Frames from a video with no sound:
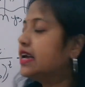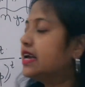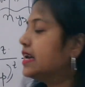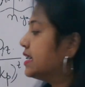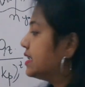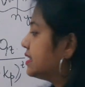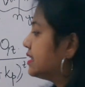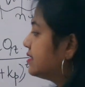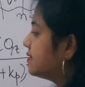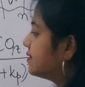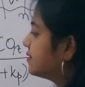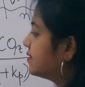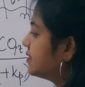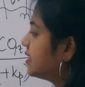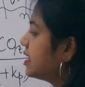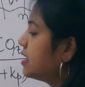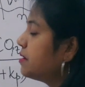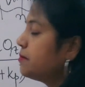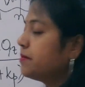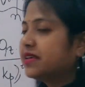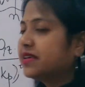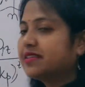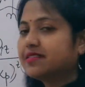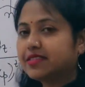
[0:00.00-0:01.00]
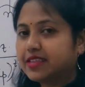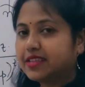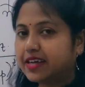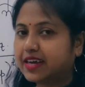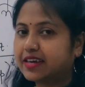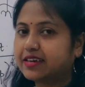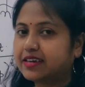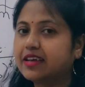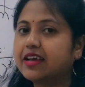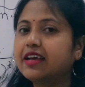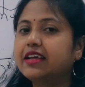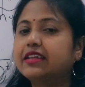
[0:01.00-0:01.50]
It is same as
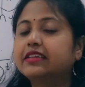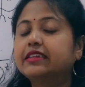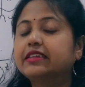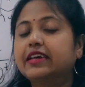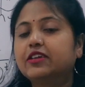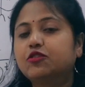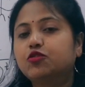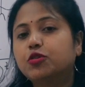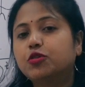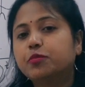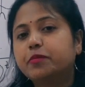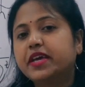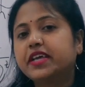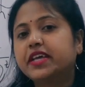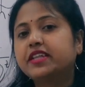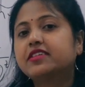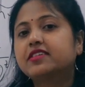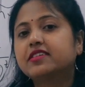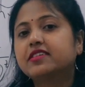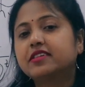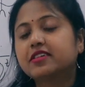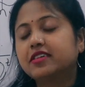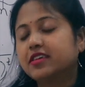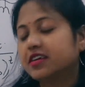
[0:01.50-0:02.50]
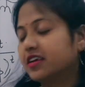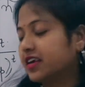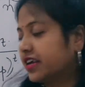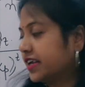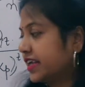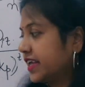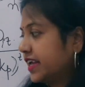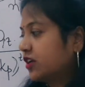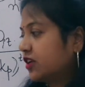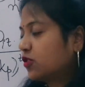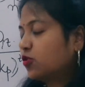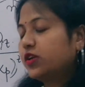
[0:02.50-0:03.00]
that will make the
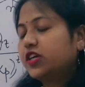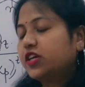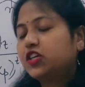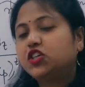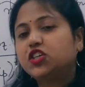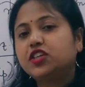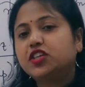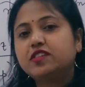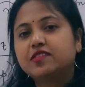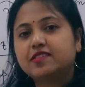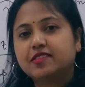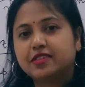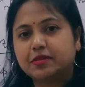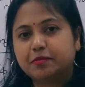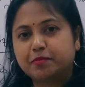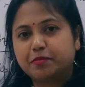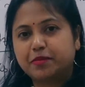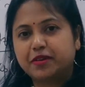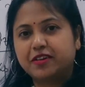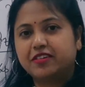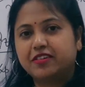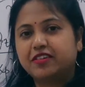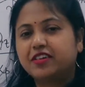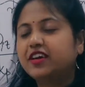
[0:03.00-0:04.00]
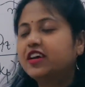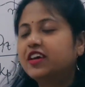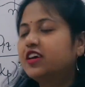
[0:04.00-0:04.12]
calculation simpler.